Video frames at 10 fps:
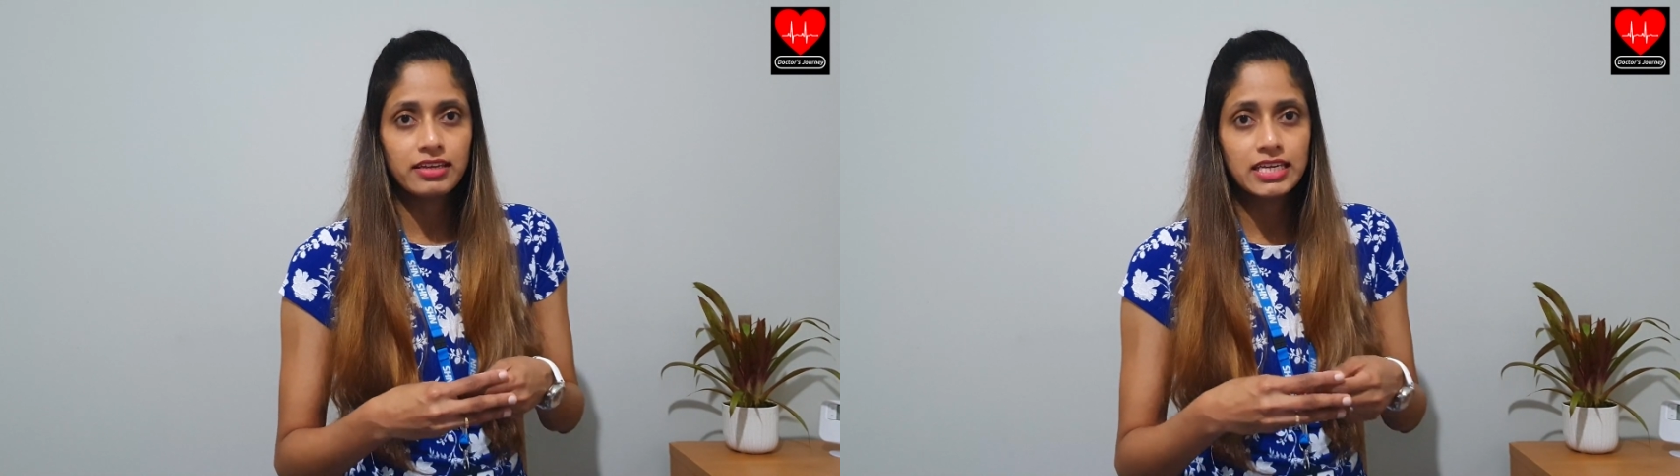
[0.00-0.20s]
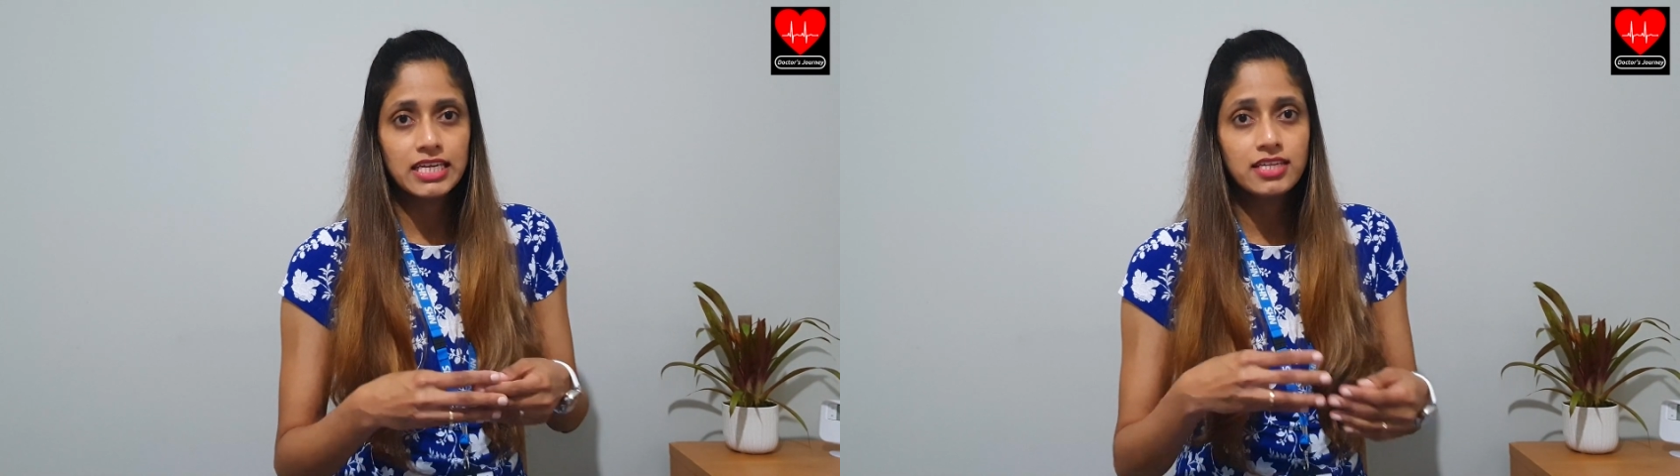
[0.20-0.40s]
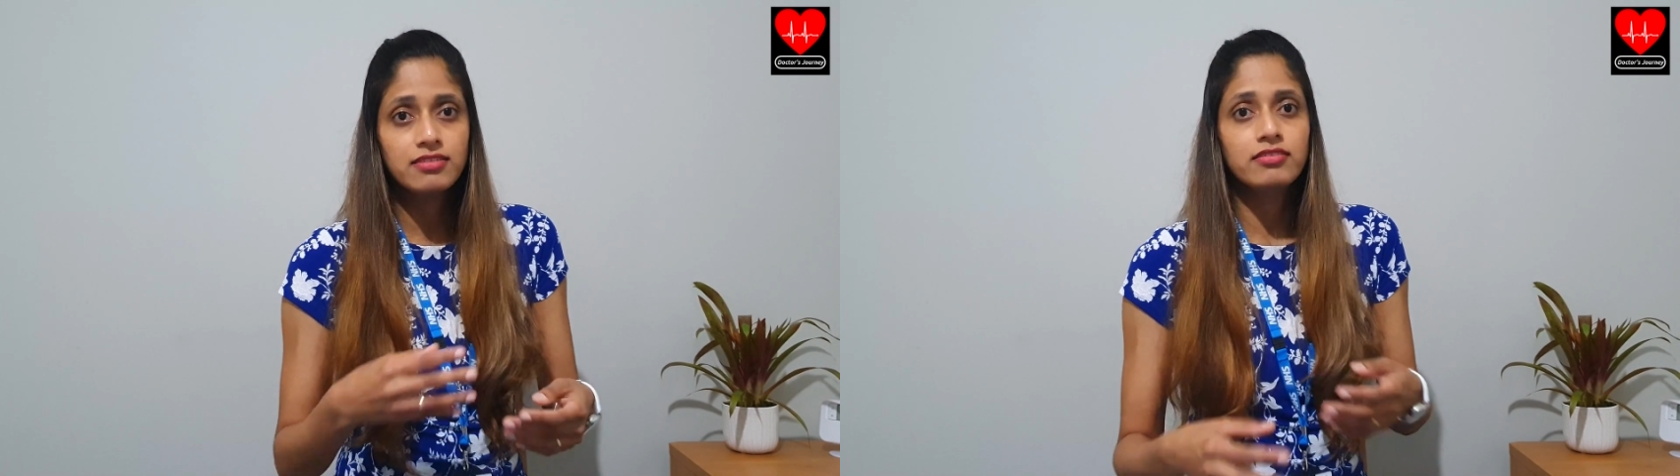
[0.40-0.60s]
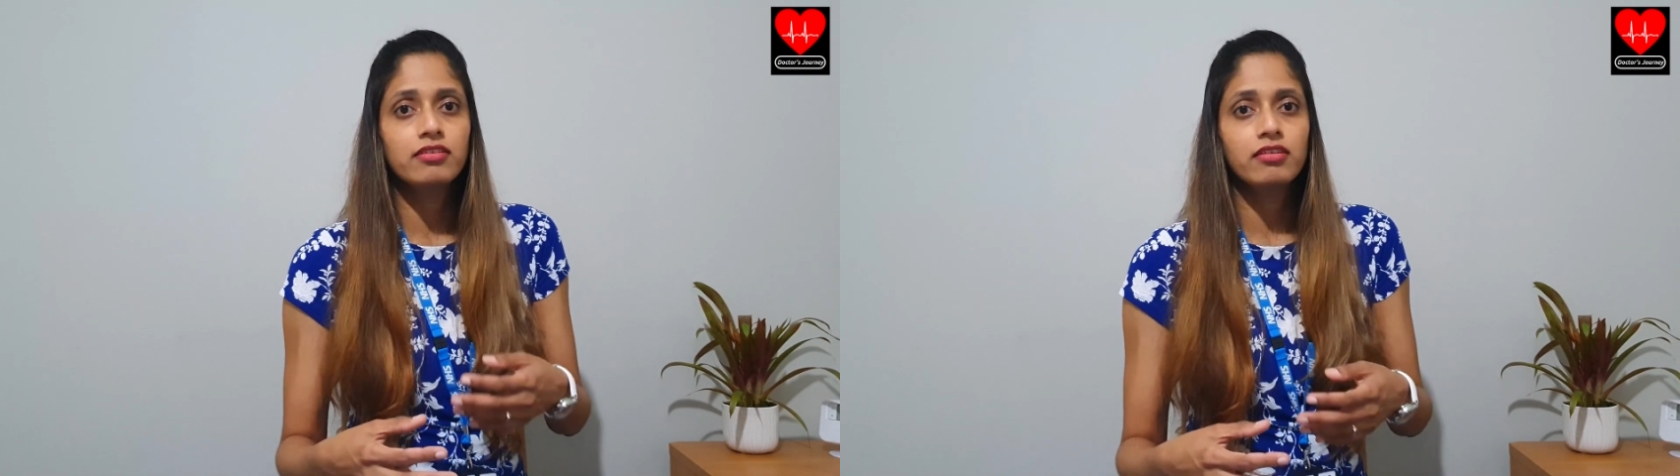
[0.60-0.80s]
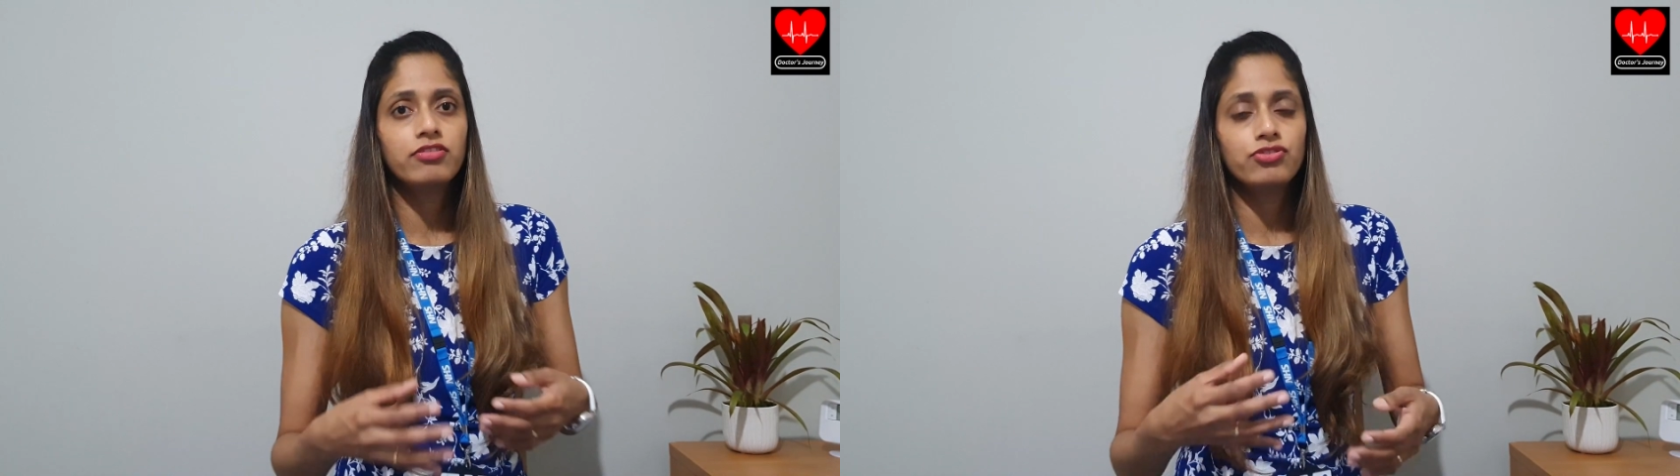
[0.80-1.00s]

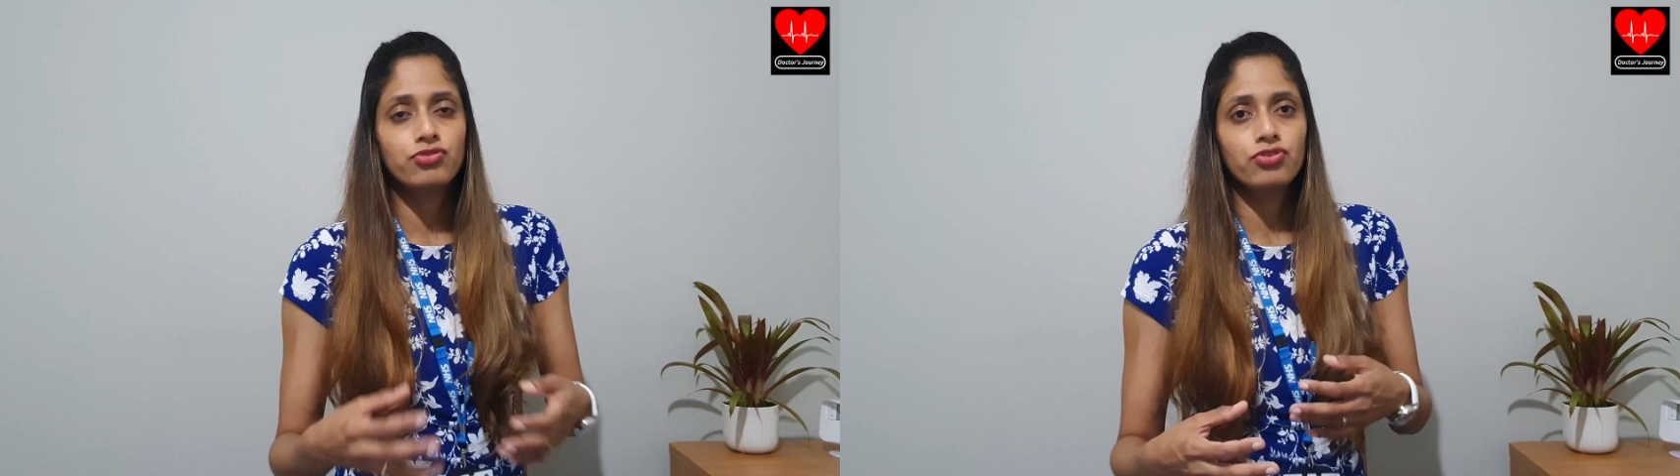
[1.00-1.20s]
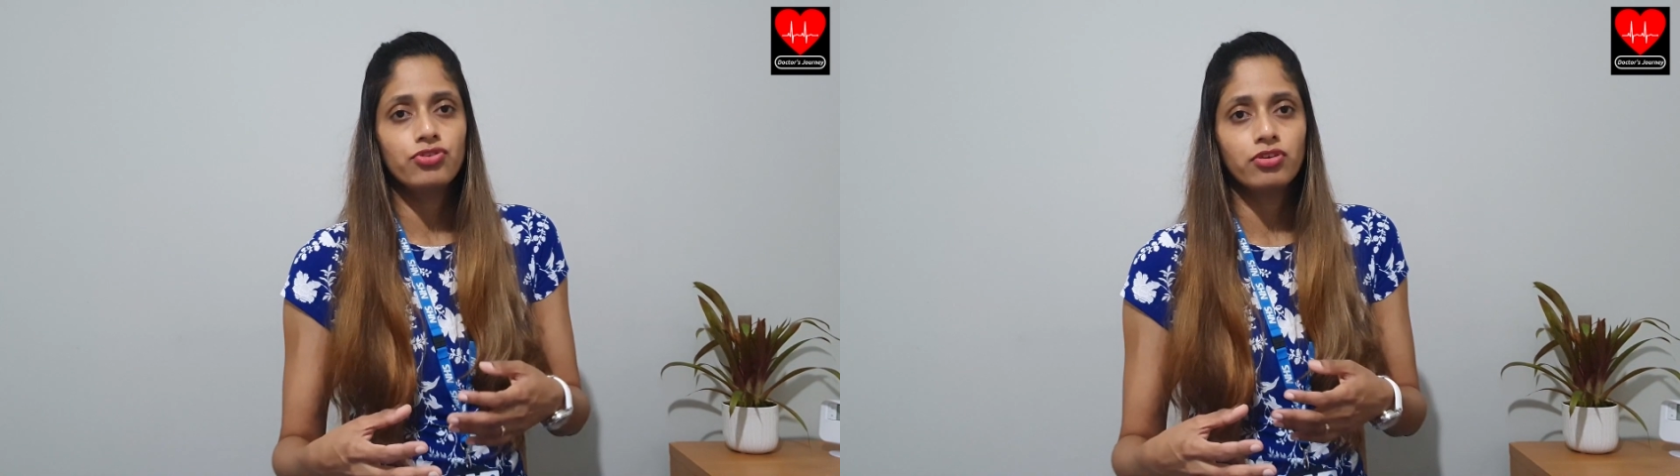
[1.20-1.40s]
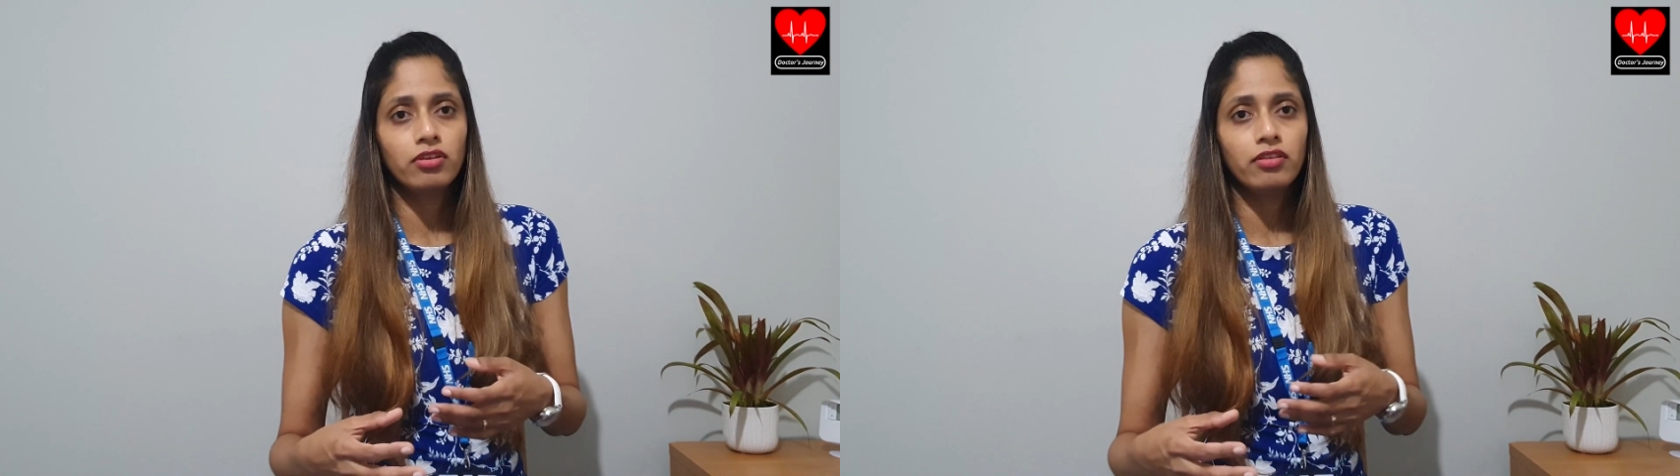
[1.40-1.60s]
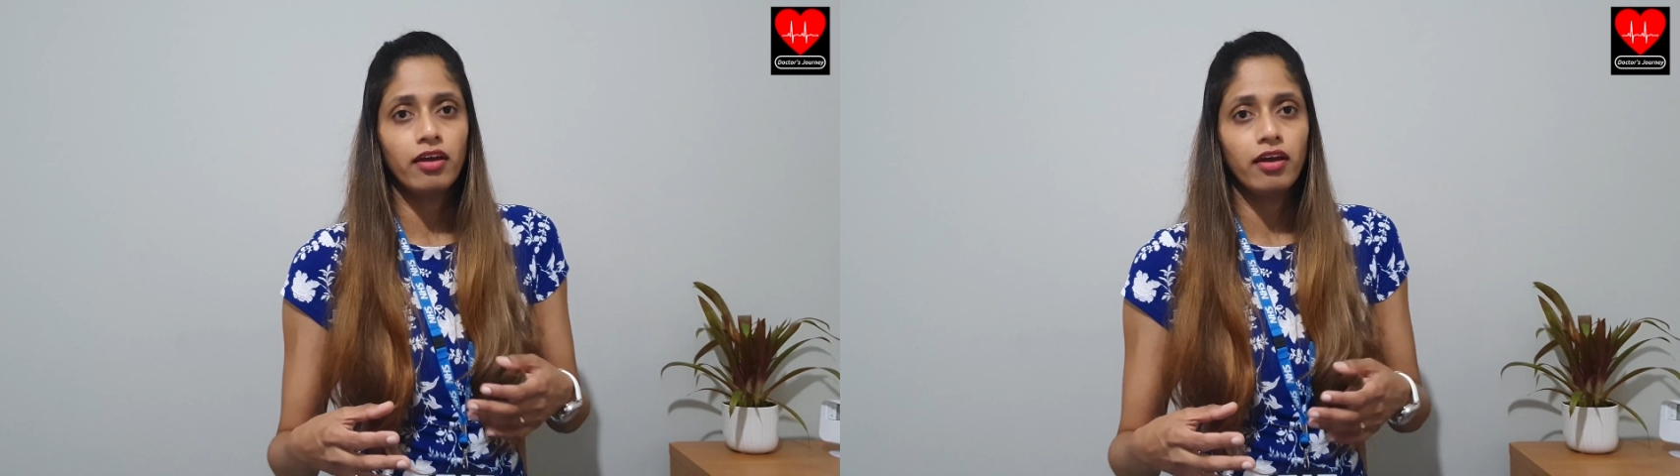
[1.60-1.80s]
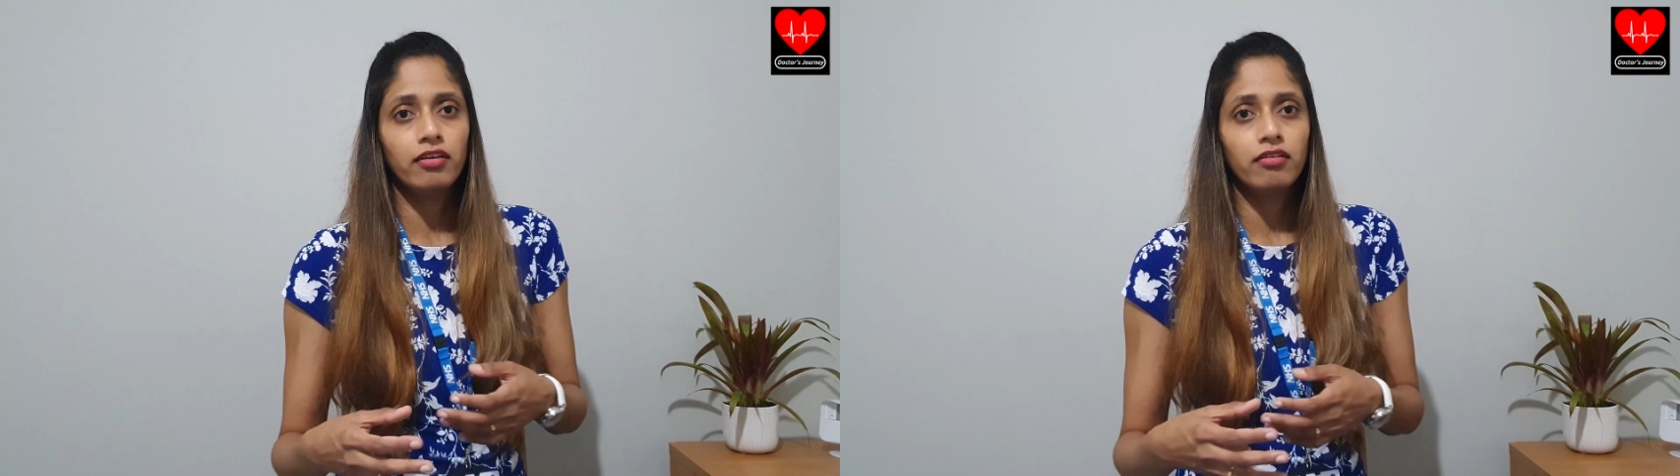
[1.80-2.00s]
easier situation than